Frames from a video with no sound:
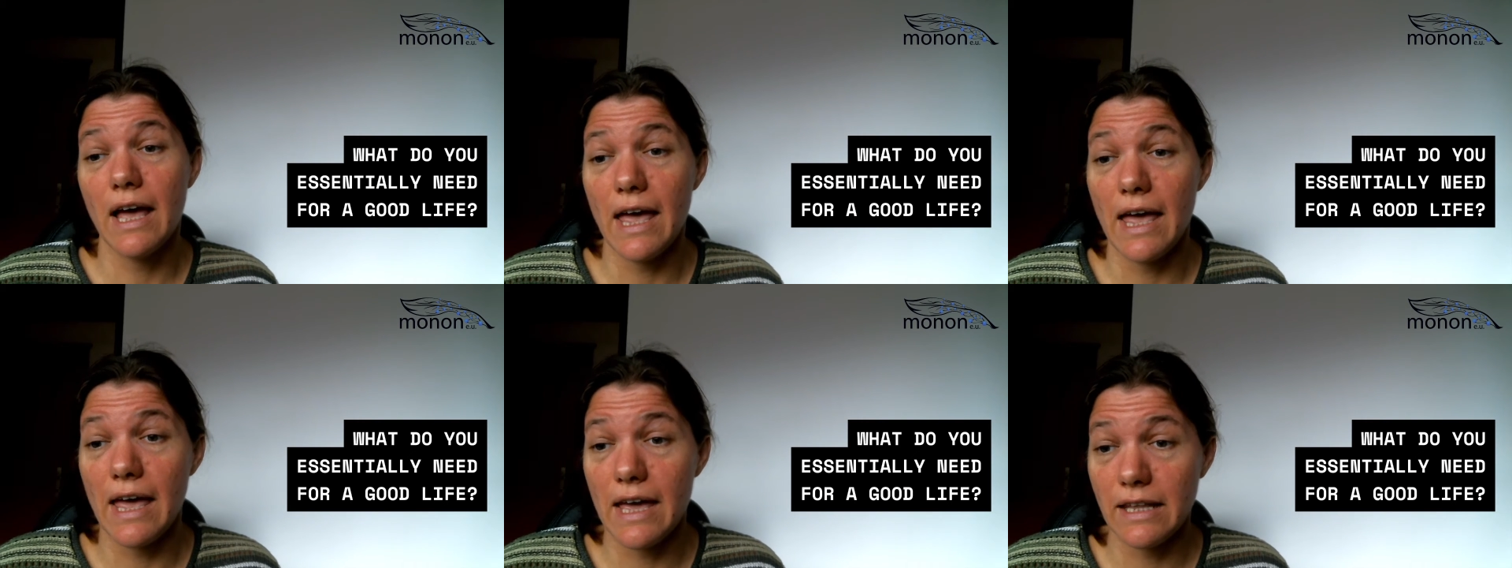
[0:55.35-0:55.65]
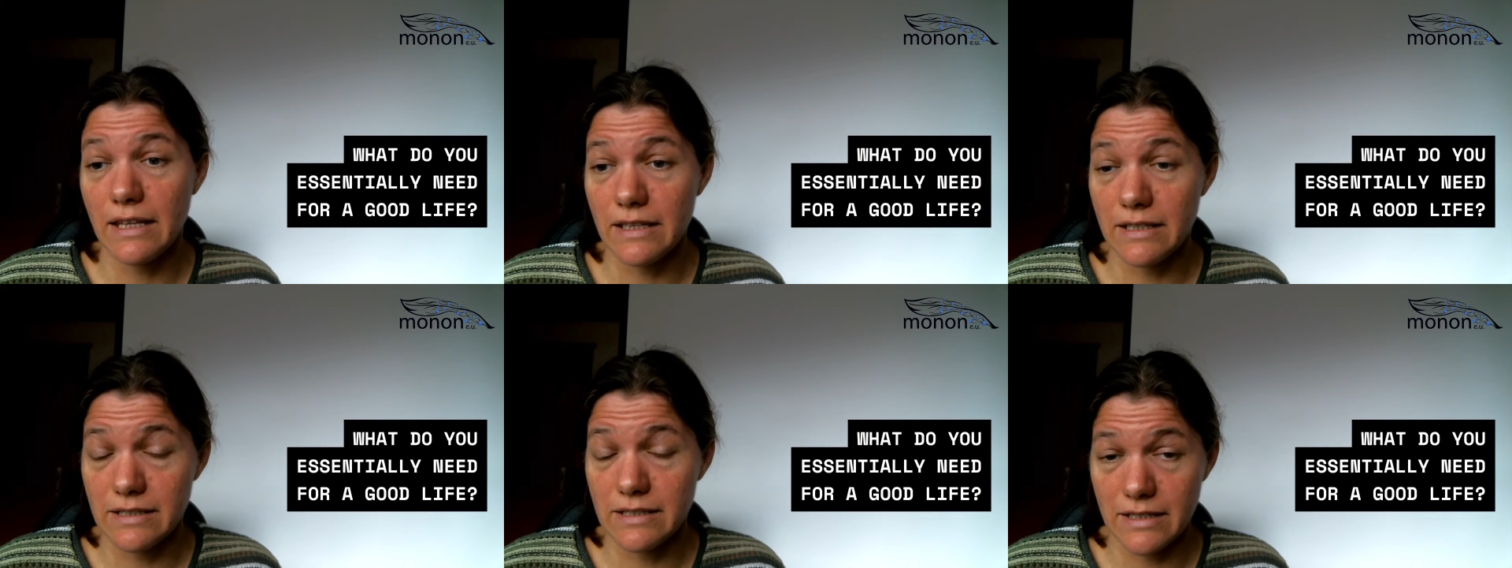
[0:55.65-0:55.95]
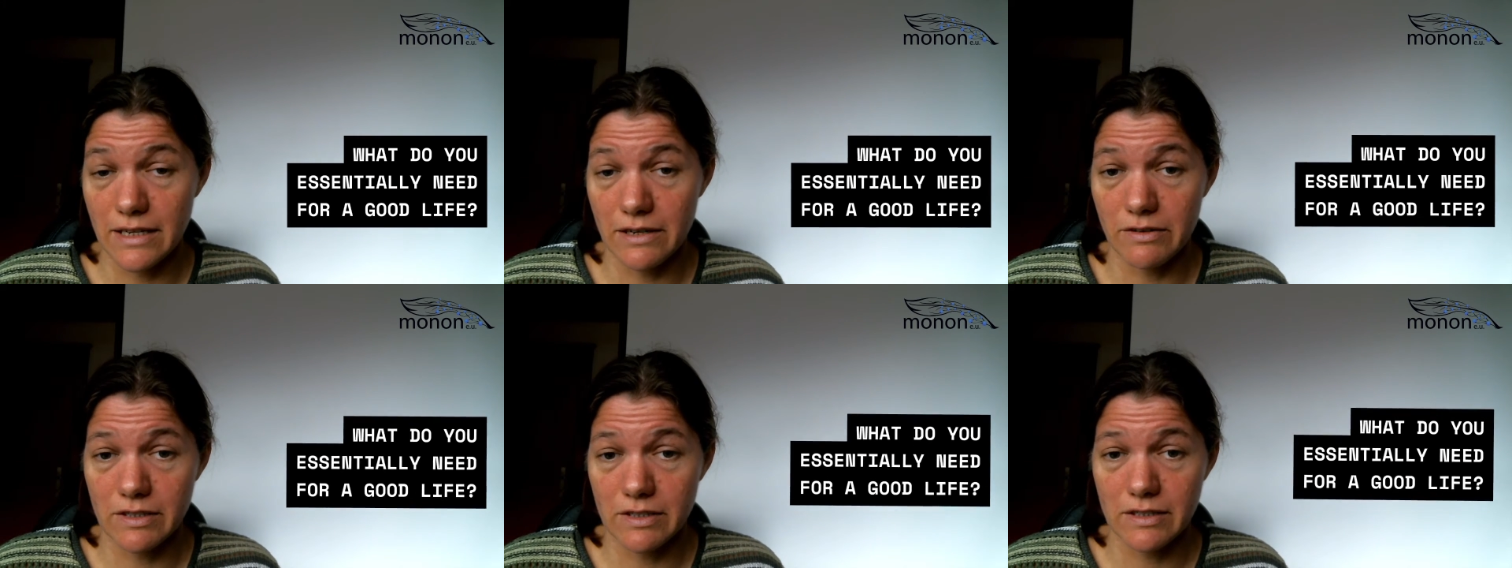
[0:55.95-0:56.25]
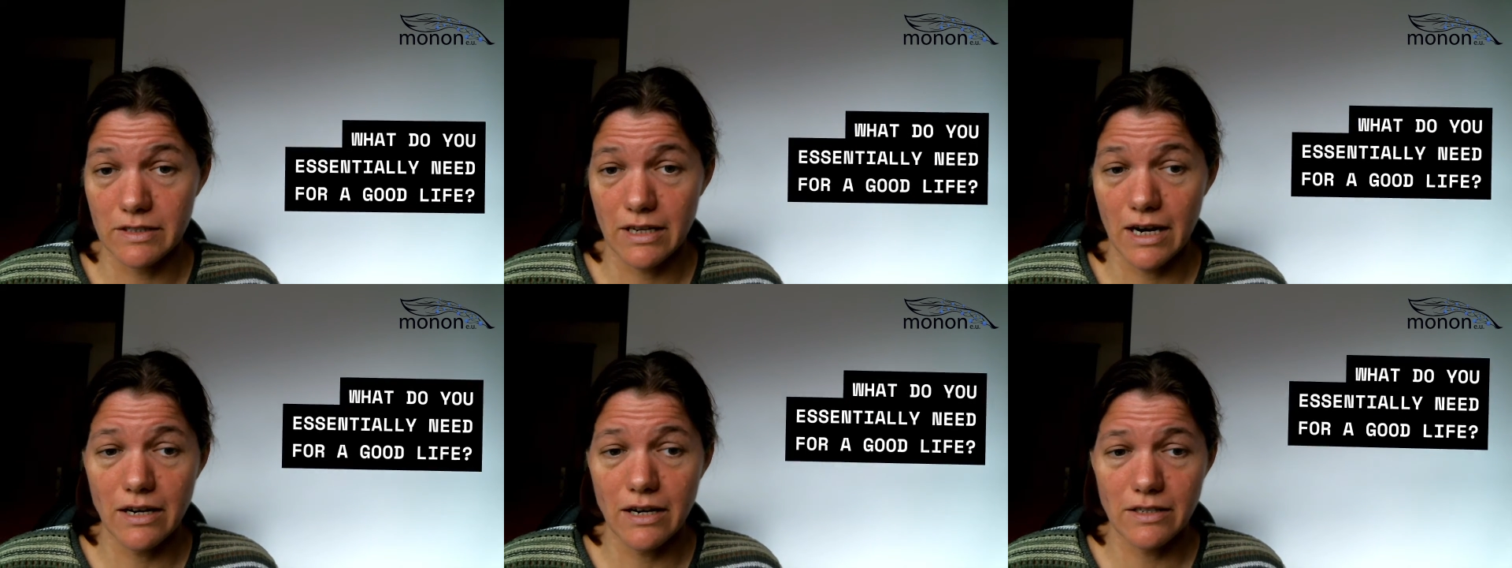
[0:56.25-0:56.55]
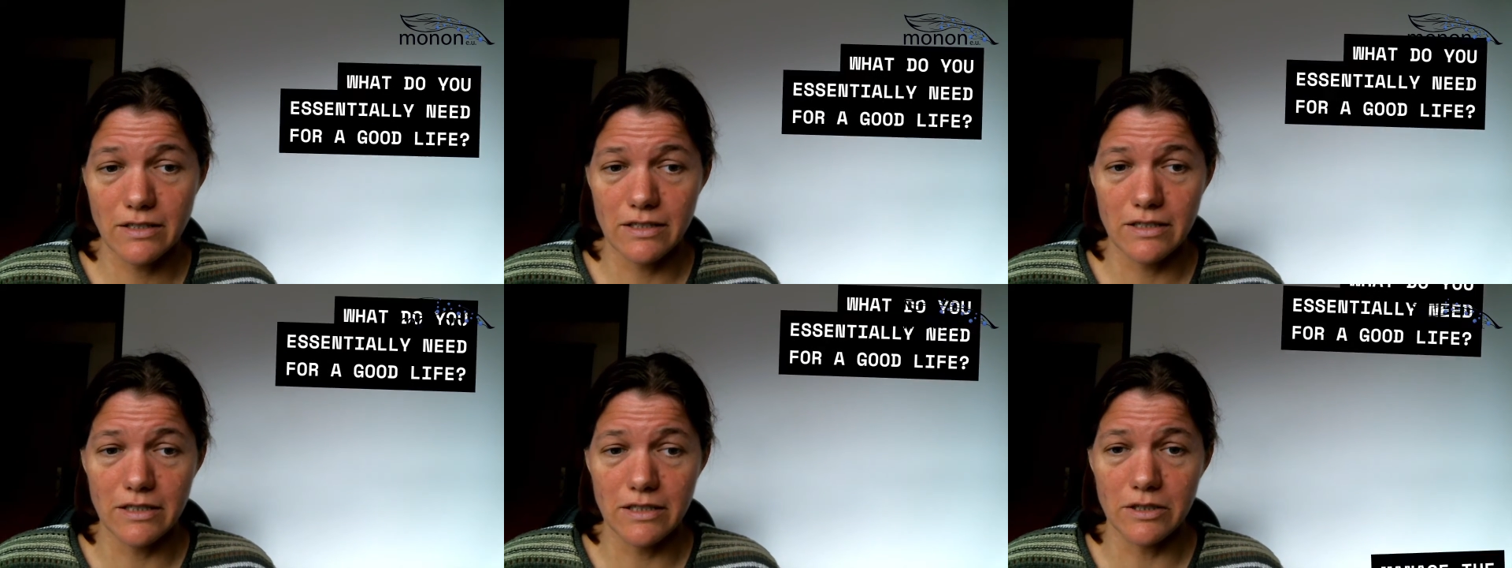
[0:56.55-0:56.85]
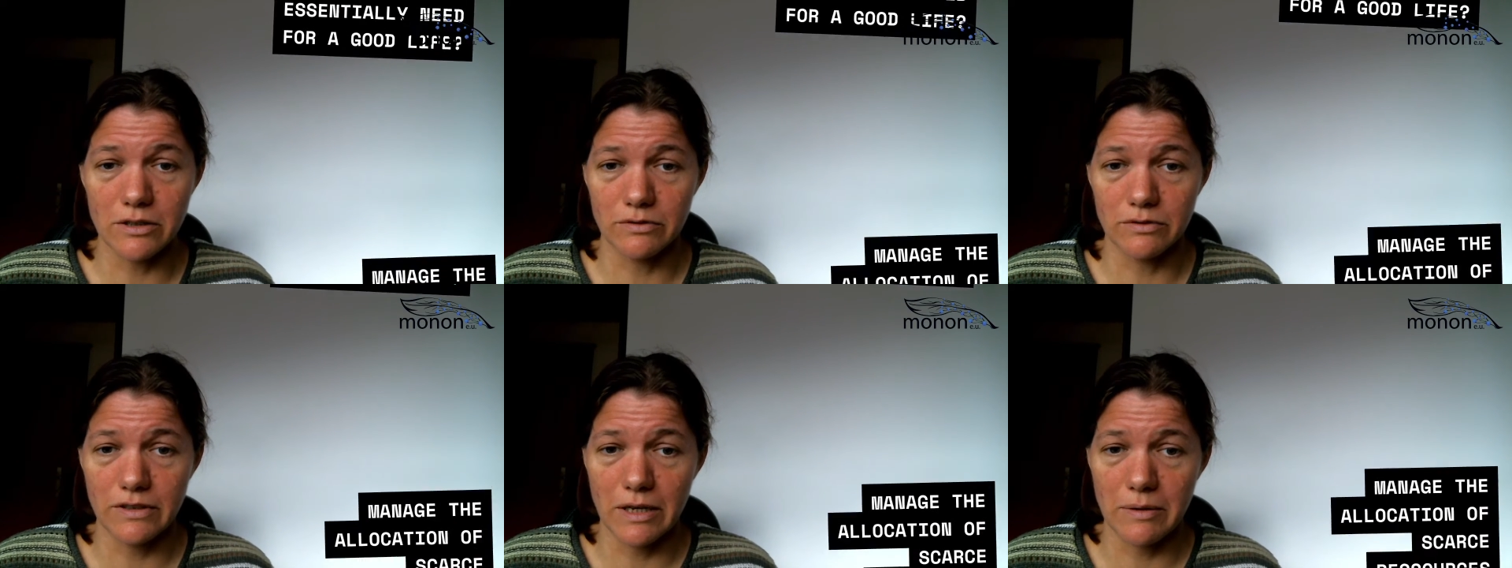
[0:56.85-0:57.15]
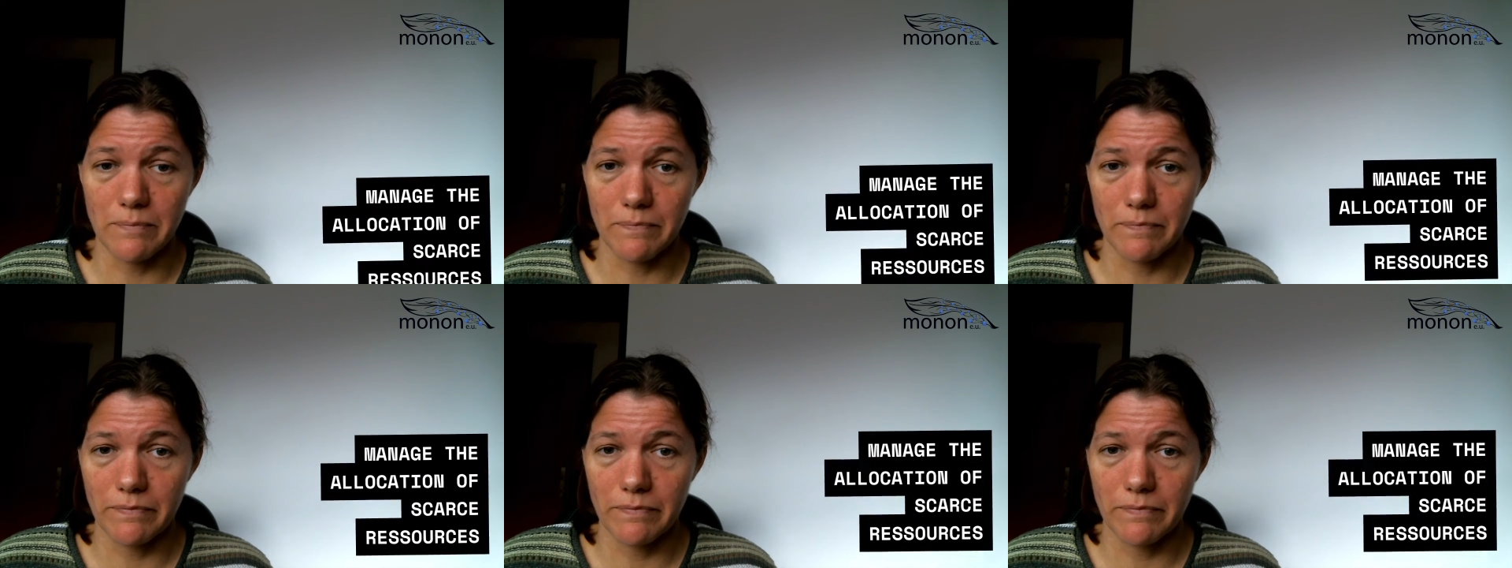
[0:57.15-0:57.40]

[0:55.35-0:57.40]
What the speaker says: And is there a scarcity of them?